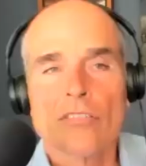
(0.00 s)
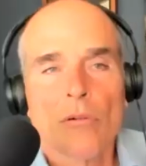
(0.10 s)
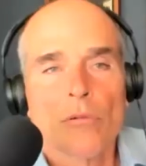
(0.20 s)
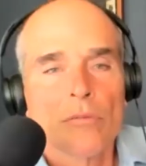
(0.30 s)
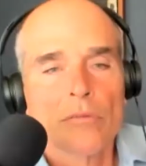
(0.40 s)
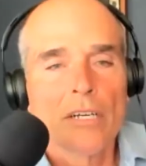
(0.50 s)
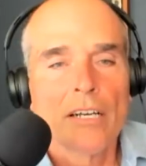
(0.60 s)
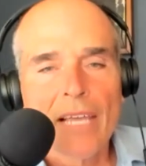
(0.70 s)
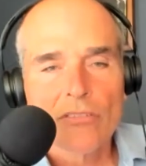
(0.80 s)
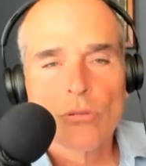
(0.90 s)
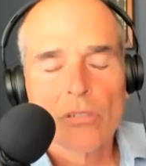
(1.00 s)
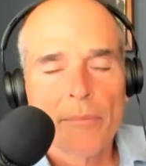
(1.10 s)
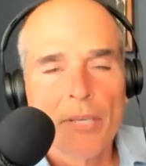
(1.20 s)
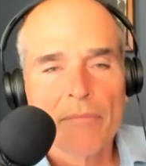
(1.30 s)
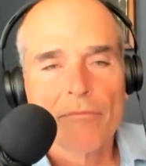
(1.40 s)
So that's cool.
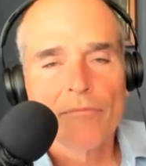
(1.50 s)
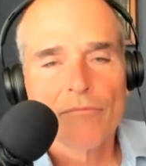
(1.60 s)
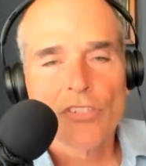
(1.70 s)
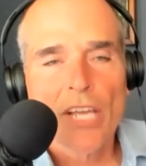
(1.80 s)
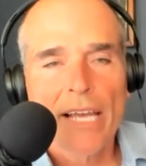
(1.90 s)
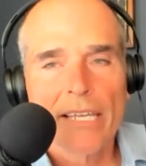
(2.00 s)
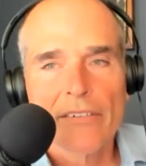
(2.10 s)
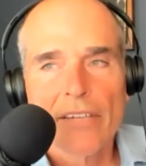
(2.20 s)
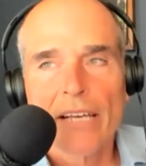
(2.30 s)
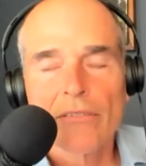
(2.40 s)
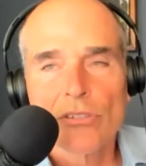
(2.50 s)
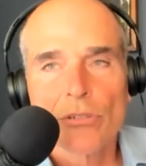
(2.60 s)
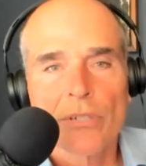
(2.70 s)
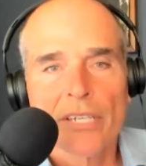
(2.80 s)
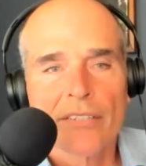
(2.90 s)
Let me tie it down
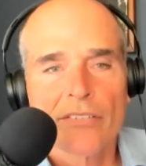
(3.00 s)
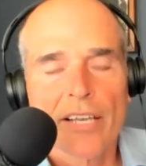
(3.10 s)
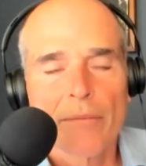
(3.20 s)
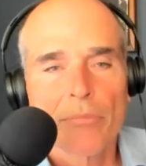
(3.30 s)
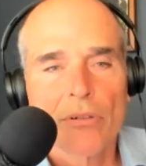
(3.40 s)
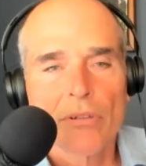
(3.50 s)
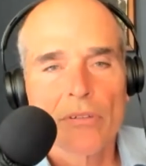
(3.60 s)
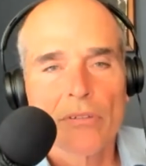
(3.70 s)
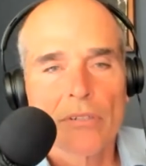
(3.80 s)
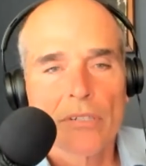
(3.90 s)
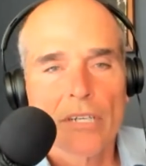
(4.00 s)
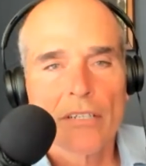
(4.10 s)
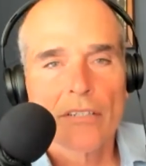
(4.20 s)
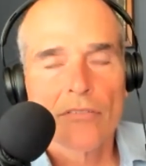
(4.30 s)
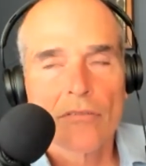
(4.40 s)
to an example
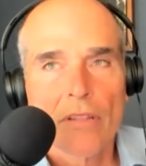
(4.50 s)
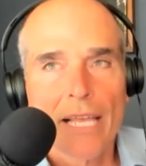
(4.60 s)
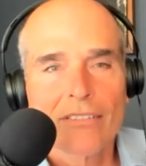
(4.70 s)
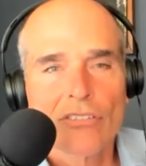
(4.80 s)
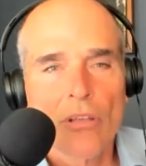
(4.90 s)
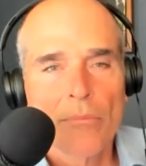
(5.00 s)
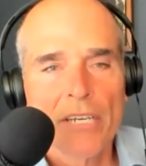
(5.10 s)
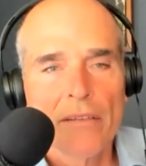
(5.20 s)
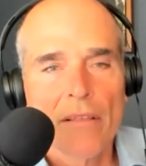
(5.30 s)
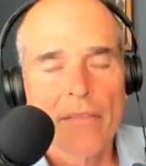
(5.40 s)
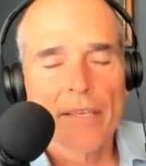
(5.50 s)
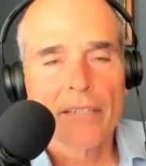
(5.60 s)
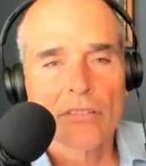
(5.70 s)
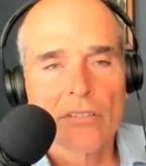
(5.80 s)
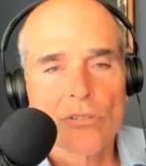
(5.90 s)
because, like so many of the
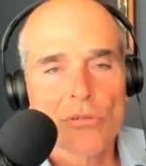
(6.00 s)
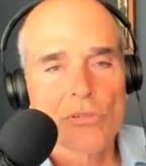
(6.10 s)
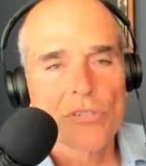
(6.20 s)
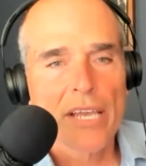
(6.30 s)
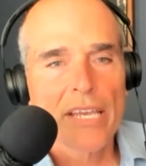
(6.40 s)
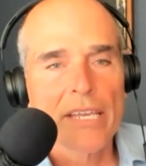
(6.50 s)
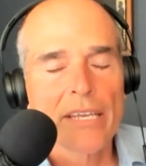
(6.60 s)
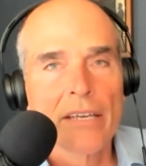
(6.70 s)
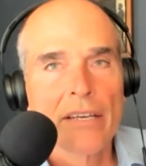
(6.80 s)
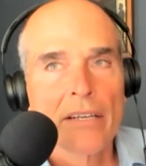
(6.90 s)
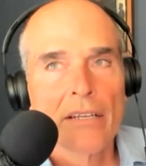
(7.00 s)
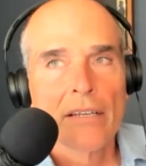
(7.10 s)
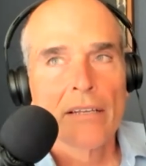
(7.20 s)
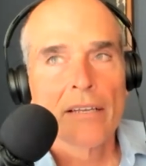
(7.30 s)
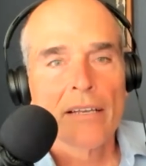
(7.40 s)
things that you're saying,
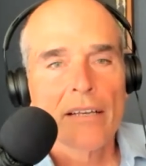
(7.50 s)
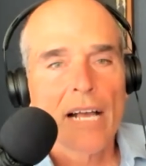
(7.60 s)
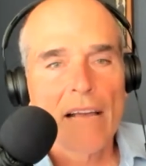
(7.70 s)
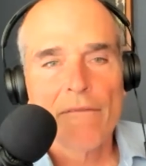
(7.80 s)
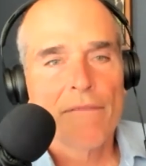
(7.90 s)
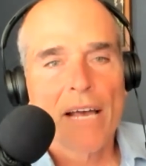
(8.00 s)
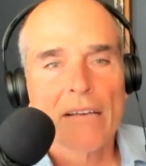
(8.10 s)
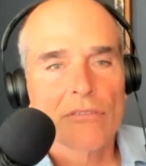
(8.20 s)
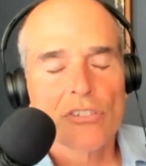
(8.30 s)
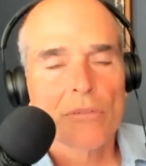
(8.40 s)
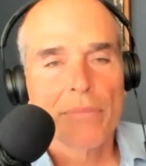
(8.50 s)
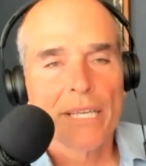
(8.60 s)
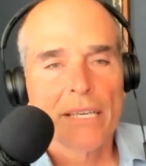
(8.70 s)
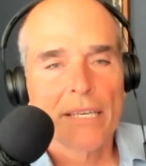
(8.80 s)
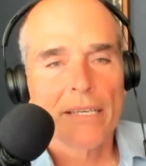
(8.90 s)
I've found to
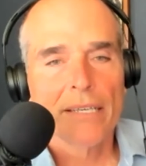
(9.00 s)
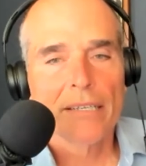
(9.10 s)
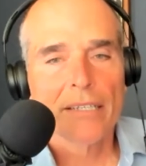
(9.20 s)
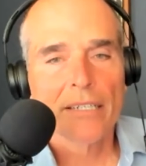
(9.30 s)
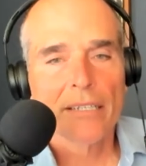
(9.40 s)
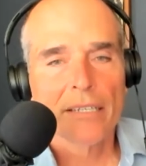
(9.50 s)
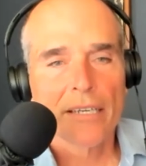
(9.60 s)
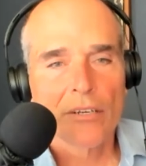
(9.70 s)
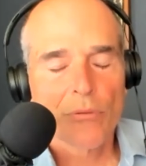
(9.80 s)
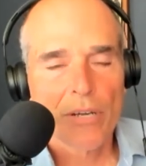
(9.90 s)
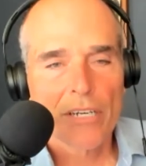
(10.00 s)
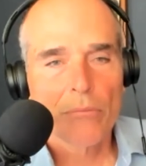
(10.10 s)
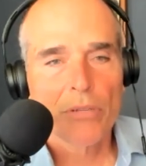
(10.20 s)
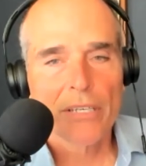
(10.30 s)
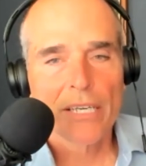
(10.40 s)
be
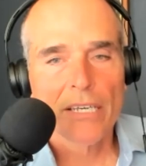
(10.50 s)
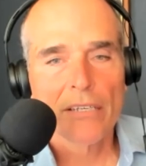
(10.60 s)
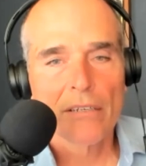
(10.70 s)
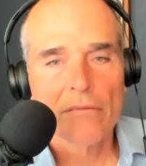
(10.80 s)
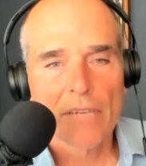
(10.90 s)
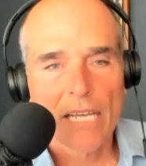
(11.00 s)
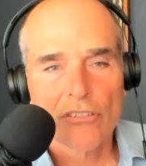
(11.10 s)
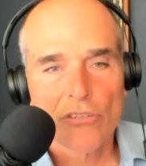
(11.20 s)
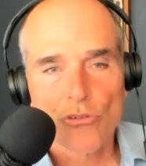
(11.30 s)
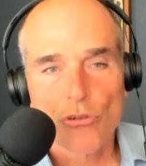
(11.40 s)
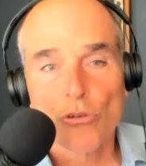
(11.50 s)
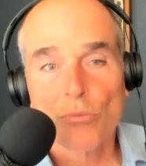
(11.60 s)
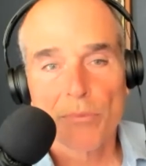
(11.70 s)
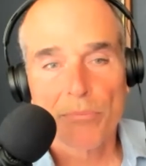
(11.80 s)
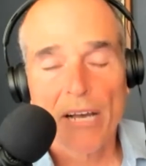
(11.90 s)
incredibly not just
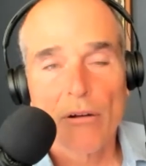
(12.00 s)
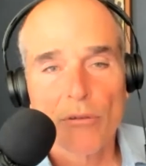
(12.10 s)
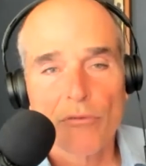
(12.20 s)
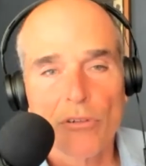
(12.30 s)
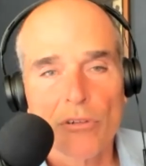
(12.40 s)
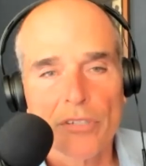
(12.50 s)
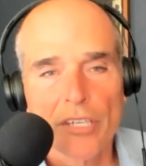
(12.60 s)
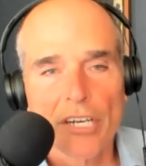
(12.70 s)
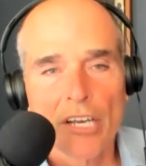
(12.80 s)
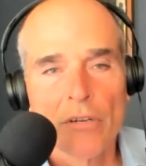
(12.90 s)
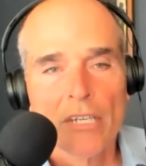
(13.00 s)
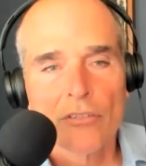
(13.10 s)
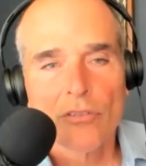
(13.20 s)
true but powerful, you know.